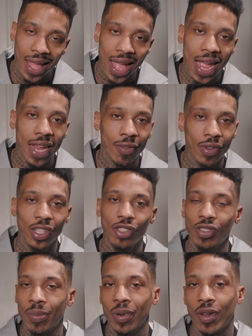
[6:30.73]
I ain't really
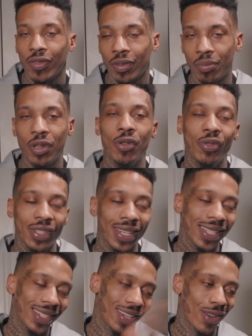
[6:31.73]
tripping off the music.
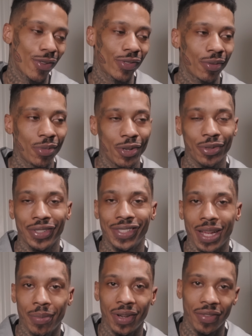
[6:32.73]
Let's get off the music
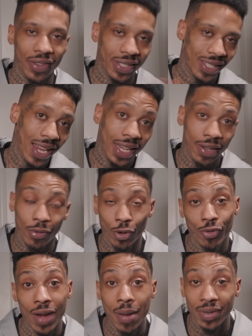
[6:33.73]
topic of it because I ain't even
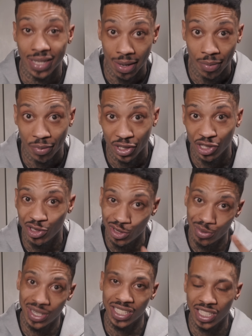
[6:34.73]
on rabbit time on my
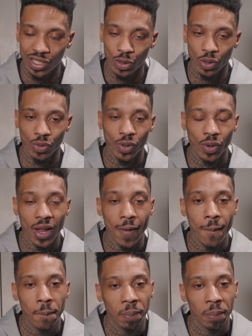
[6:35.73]
YouTube. Let's get into his real life.